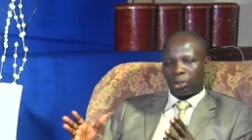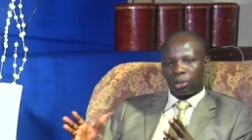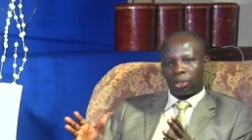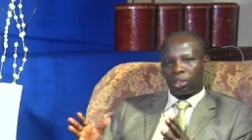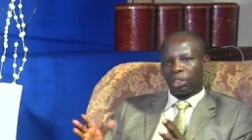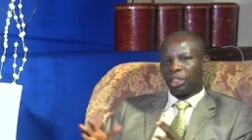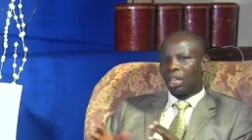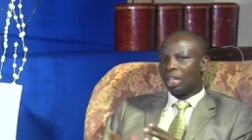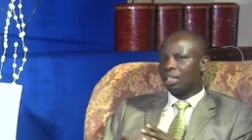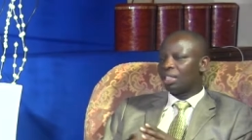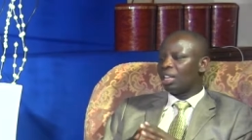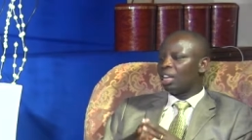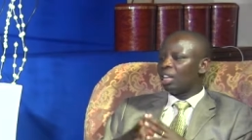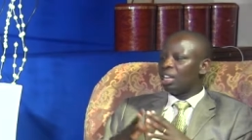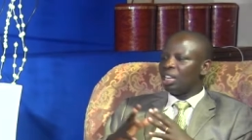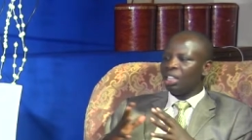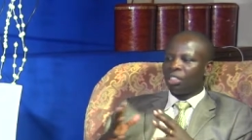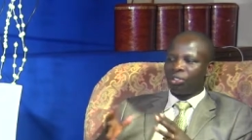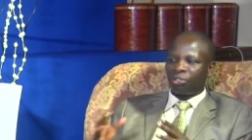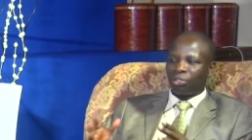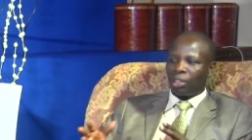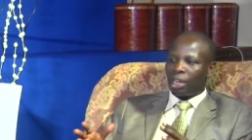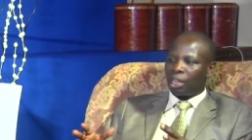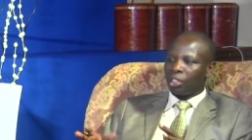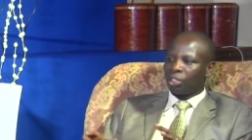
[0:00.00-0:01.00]
was just the
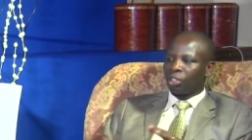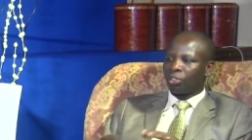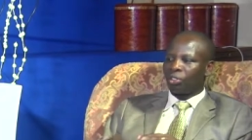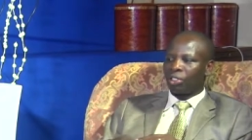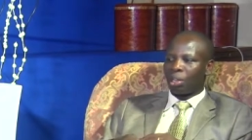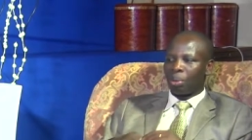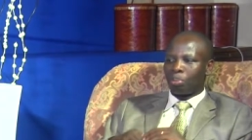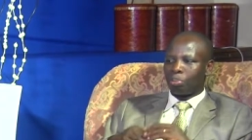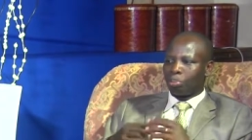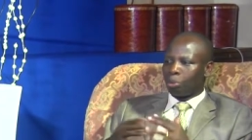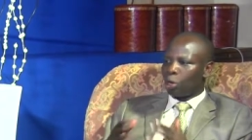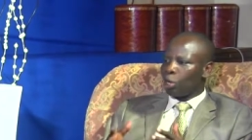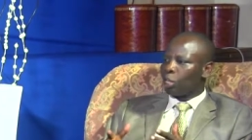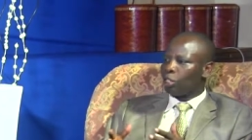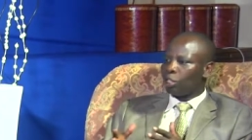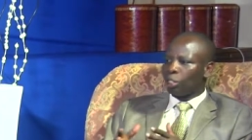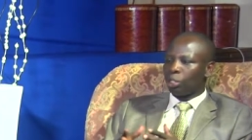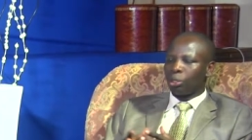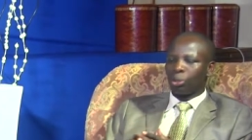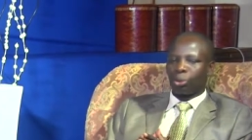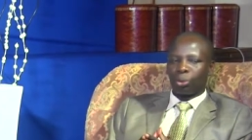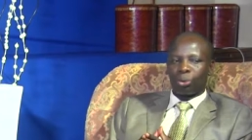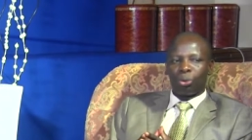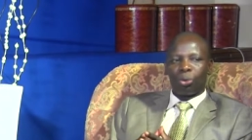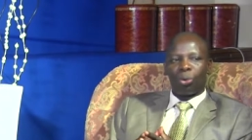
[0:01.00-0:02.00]
influence of some boys
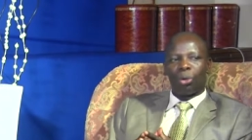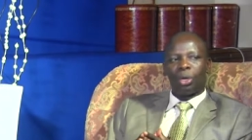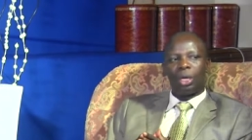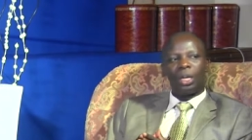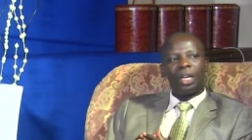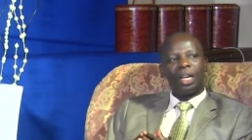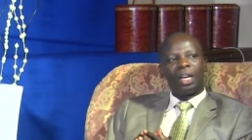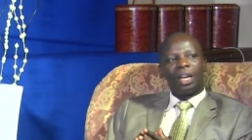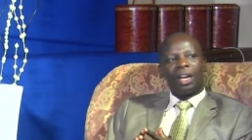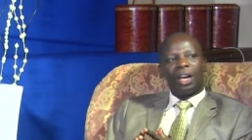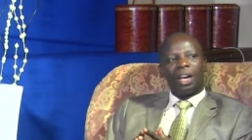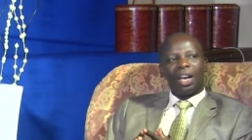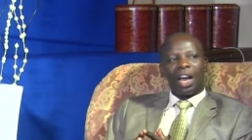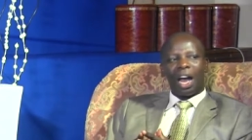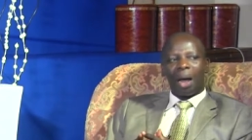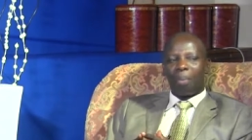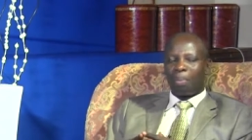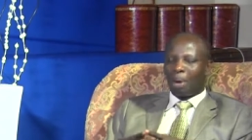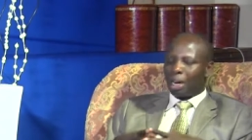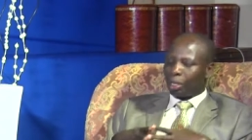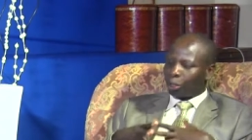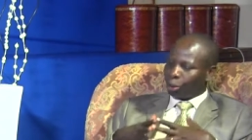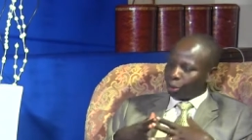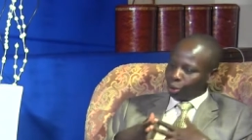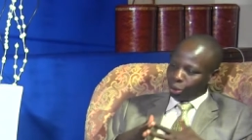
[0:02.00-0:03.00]
in school.
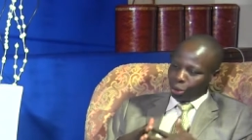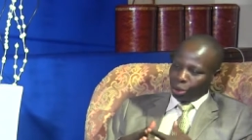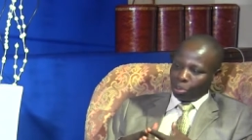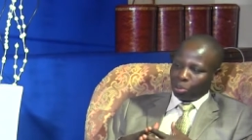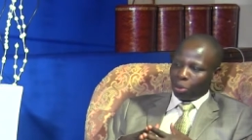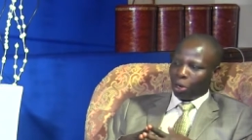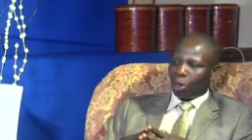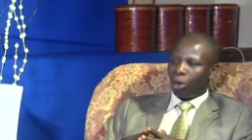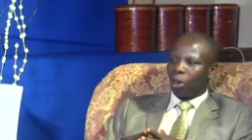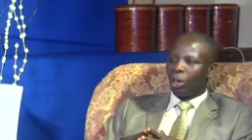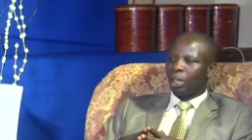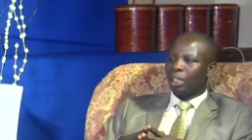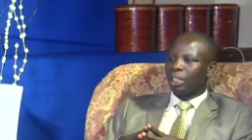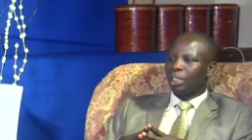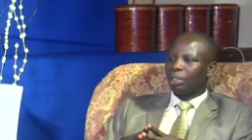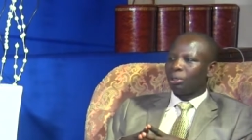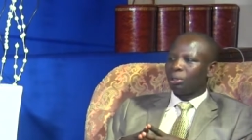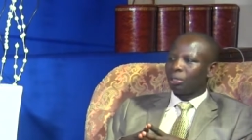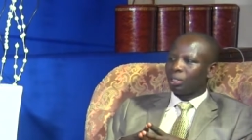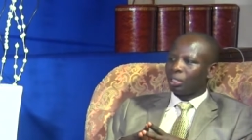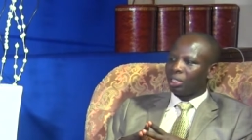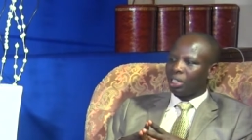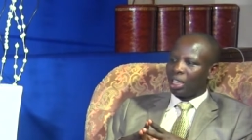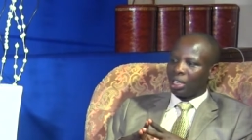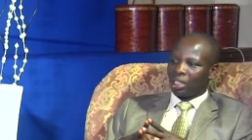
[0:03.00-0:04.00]
I'm a good boy. It
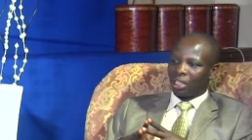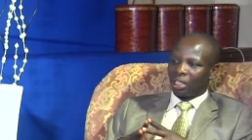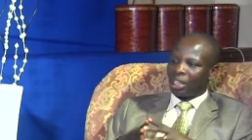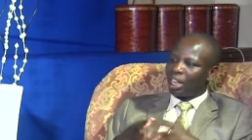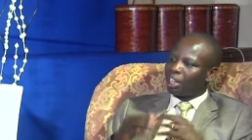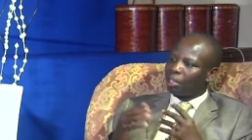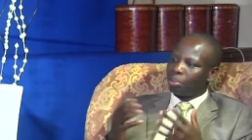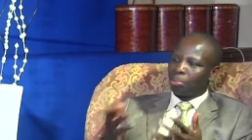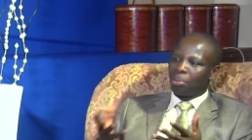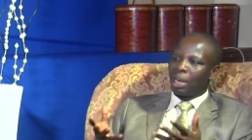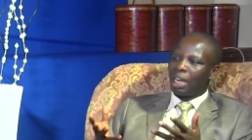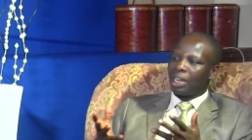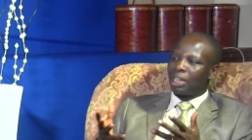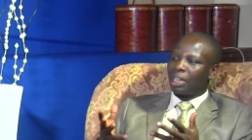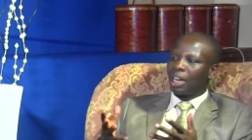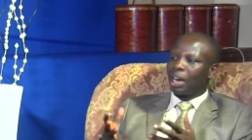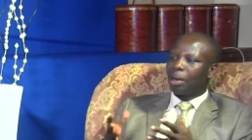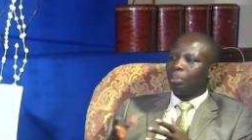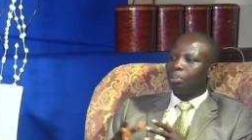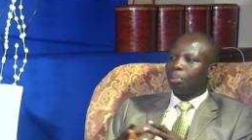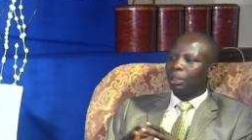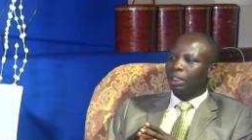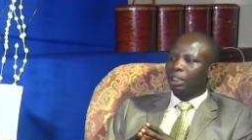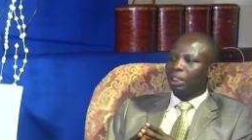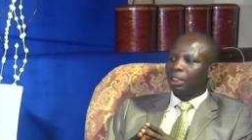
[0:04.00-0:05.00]
was just that bad
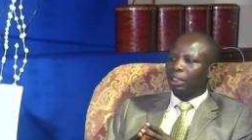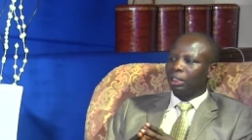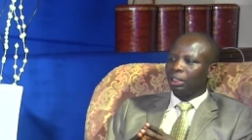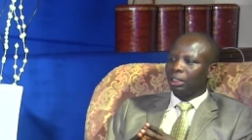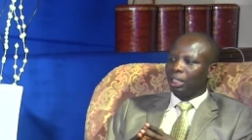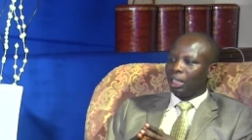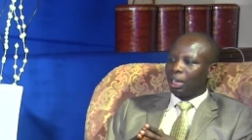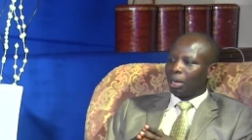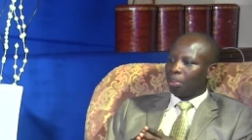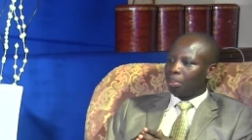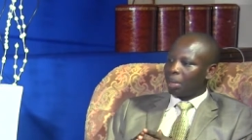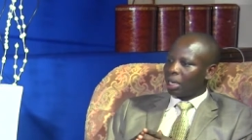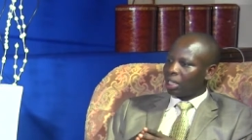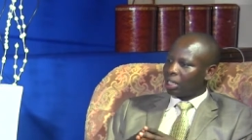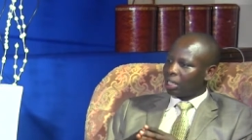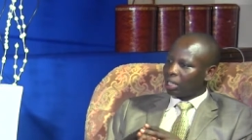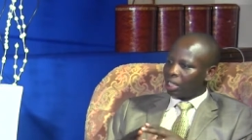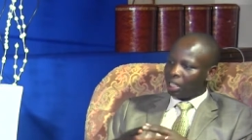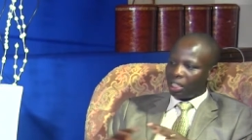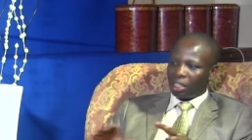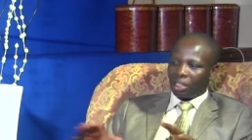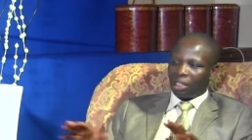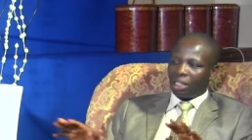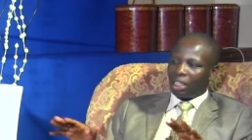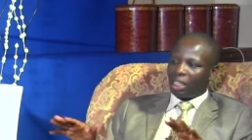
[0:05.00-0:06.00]
company. But
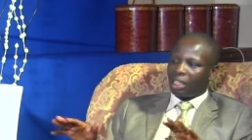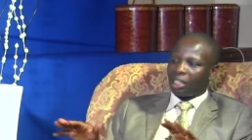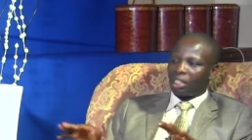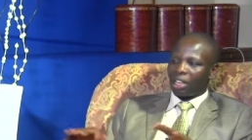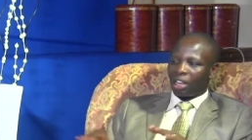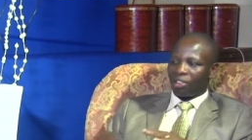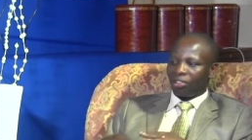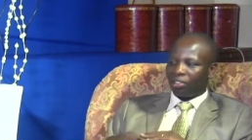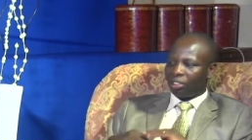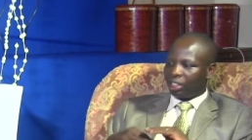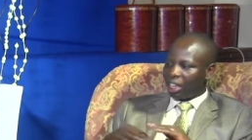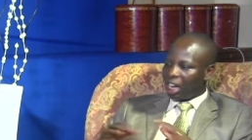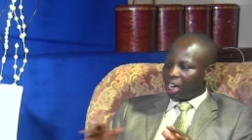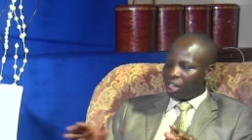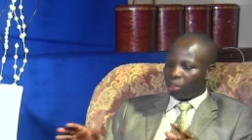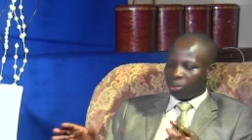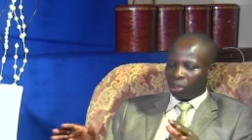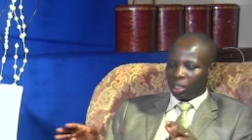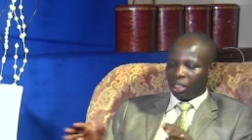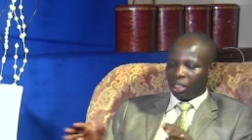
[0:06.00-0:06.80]
these things I've done with